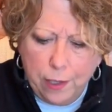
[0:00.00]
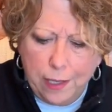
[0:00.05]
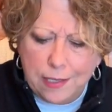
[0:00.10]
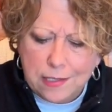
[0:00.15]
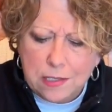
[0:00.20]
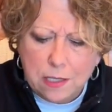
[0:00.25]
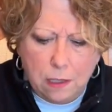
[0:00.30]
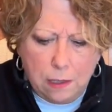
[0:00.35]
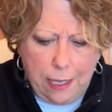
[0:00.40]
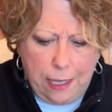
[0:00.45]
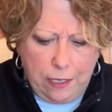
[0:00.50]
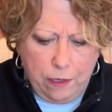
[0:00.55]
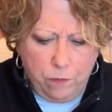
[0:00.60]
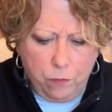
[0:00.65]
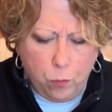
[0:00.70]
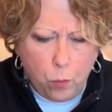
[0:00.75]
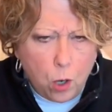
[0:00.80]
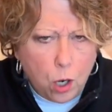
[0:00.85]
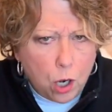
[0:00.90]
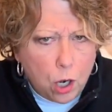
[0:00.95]
It's a lot of
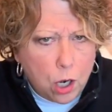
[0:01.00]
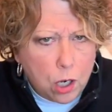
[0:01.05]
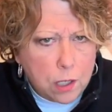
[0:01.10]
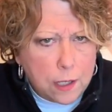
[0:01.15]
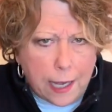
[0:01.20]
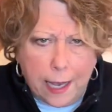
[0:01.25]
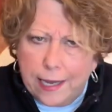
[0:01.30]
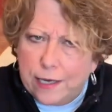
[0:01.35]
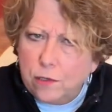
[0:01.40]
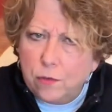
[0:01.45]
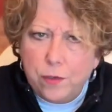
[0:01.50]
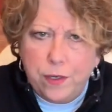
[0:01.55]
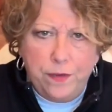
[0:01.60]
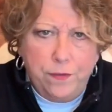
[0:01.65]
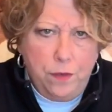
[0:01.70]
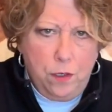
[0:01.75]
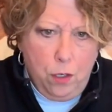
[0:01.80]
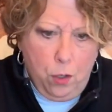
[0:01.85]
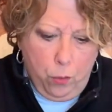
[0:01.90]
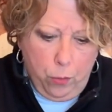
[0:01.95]
work. I don't
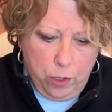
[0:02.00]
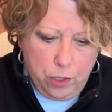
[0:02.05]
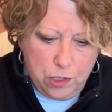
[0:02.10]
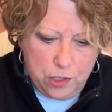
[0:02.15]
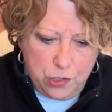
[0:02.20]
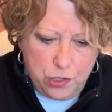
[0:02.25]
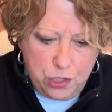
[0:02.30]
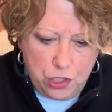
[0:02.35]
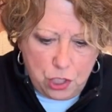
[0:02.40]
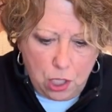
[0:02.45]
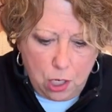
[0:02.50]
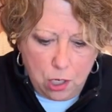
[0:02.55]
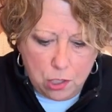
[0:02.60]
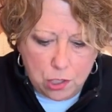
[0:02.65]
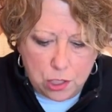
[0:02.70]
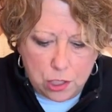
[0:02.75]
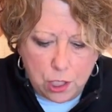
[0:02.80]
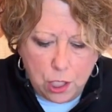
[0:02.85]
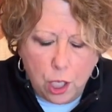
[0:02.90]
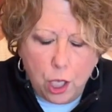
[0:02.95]
even know where to
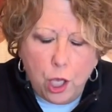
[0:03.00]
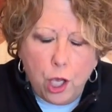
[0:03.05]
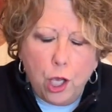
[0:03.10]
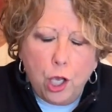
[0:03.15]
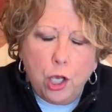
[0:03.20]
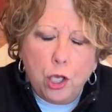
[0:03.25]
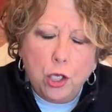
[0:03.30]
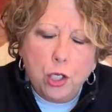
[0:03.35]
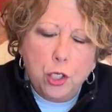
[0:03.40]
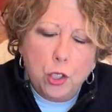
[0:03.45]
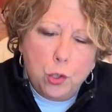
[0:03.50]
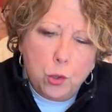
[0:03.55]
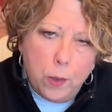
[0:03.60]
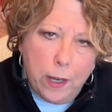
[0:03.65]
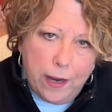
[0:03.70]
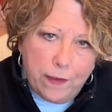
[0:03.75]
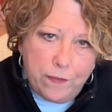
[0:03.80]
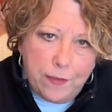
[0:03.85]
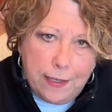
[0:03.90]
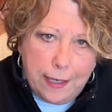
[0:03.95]
start. You
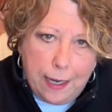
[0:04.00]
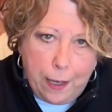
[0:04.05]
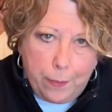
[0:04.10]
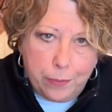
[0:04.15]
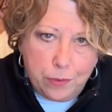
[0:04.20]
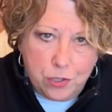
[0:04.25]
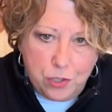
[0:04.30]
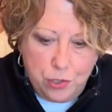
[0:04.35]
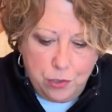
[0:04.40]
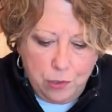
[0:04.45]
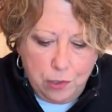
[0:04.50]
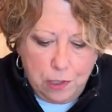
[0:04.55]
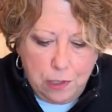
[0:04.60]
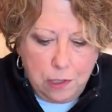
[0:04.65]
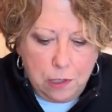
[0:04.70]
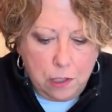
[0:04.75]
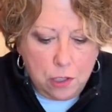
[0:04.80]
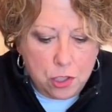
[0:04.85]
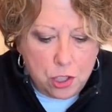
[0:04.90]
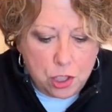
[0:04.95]
have the opportunity
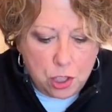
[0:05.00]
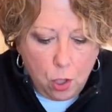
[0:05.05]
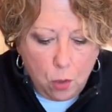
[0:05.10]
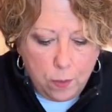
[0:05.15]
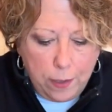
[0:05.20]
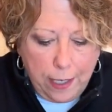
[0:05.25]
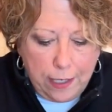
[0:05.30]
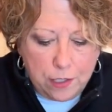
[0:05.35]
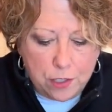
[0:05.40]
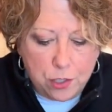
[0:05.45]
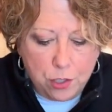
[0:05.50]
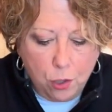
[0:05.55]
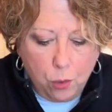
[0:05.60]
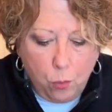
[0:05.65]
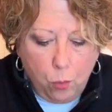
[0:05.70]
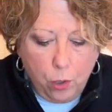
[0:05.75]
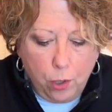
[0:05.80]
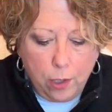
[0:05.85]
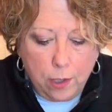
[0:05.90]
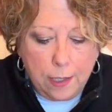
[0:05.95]
to showcase your
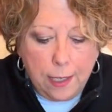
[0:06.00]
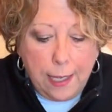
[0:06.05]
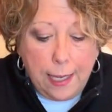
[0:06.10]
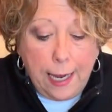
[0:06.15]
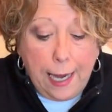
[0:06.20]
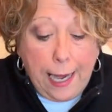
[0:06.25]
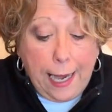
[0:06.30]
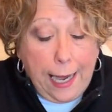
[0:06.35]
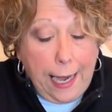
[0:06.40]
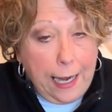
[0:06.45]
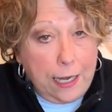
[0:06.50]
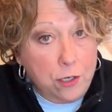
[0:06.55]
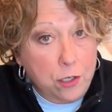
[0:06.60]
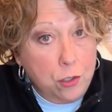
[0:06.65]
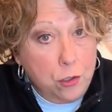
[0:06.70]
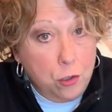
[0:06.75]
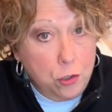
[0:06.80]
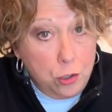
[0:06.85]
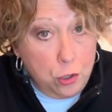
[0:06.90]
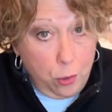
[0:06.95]
work and
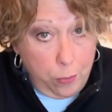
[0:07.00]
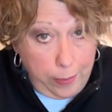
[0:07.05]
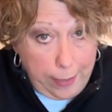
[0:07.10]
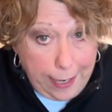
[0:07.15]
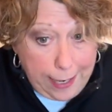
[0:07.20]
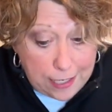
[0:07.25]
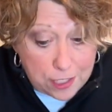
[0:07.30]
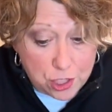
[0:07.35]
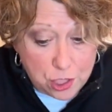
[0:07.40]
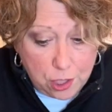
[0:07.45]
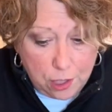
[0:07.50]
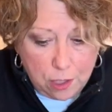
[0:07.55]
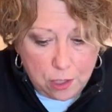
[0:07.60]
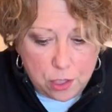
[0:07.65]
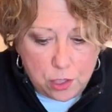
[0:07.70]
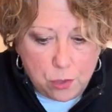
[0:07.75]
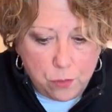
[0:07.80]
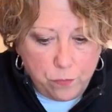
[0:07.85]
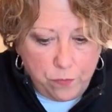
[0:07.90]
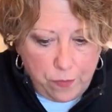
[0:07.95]
your passion
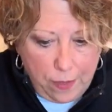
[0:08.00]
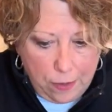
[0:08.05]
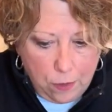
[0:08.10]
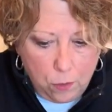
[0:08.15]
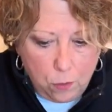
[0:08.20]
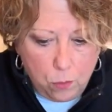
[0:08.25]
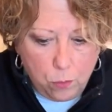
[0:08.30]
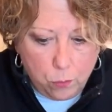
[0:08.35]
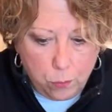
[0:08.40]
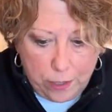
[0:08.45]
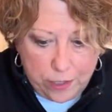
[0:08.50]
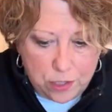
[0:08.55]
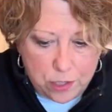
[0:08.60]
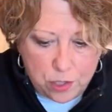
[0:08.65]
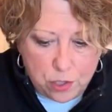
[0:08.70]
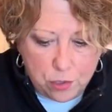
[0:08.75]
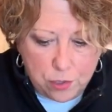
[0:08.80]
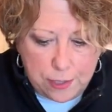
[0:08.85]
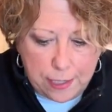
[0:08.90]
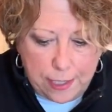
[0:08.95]
to fellow
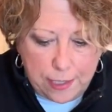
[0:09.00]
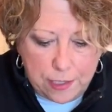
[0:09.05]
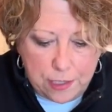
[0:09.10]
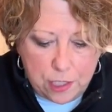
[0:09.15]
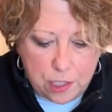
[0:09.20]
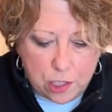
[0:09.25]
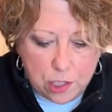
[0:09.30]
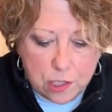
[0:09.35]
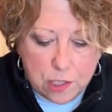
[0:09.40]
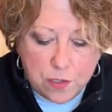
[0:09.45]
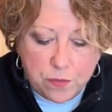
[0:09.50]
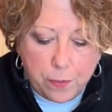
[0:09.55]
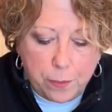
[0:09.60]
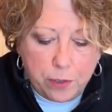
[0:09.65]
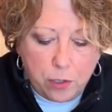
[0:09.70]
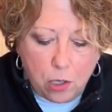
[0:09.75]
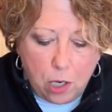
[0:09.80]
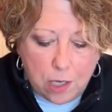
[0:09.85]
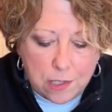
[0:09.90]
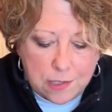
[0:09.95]
registered dietitians from
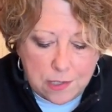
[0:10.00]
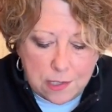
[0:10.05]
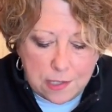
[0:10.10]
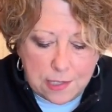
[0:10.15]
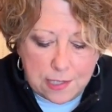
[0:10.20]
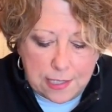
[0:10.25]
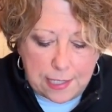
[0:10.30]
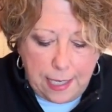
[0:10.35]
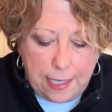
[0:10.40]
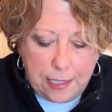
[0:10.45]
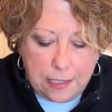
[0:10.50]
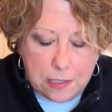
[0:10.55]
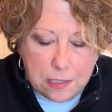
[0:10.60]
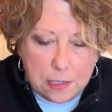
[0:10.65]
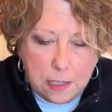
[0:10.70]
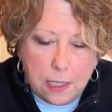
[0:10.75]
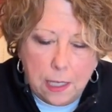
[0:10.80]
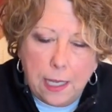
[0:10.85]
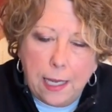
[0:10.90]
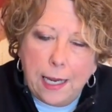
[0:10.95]
across the state.
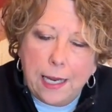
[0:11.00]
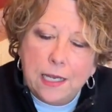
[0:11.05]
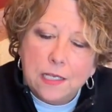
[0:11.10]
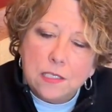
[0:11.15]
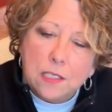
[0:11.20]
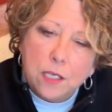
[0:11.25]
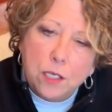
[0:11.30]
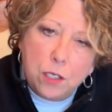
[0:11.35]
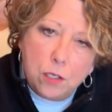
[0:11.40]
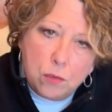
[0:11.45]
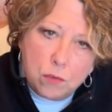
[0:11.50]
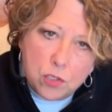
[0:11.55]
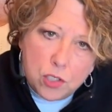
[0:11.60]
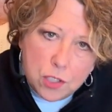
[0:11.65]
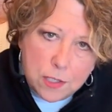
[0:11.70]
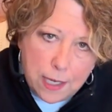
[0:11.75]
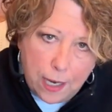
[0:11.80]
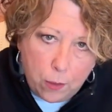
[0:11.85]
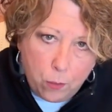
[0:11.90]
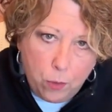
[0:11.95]
It's a huge
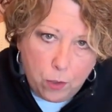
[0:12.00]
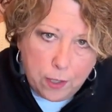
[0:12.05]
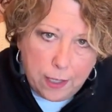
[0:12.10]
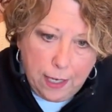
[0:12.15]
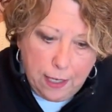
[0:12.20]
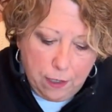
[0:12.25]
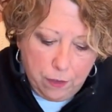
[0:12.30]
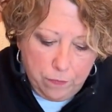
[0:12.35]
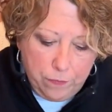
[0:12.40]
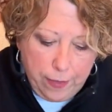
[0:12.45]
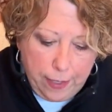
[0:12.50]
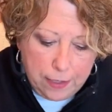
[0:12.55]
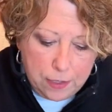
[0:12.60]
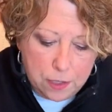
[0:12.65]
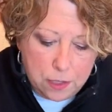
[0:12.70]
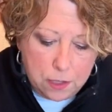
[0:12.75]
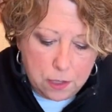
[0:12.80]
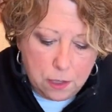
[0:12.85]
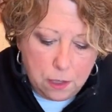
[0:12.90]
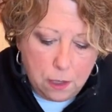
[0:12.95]
networking event.